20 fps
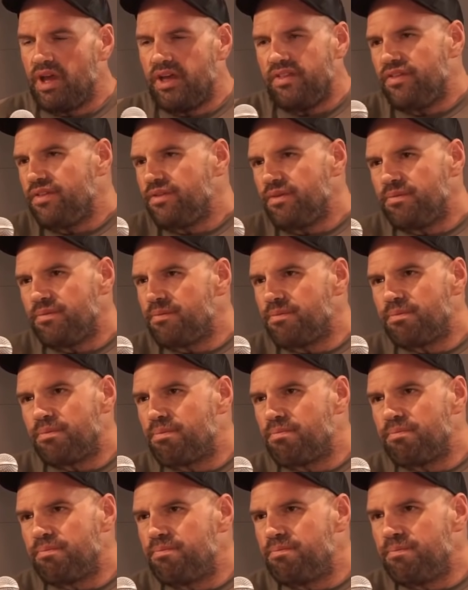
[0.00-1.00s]
and
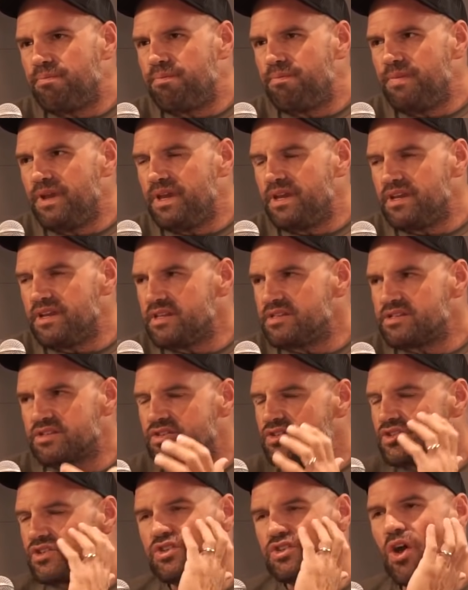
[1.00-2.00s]
it's
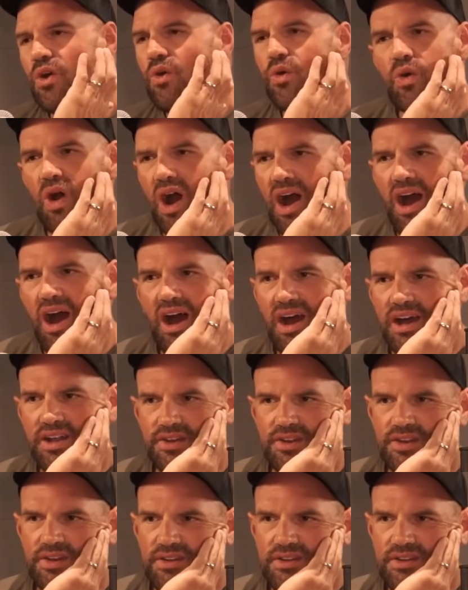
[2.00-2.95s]
so odd.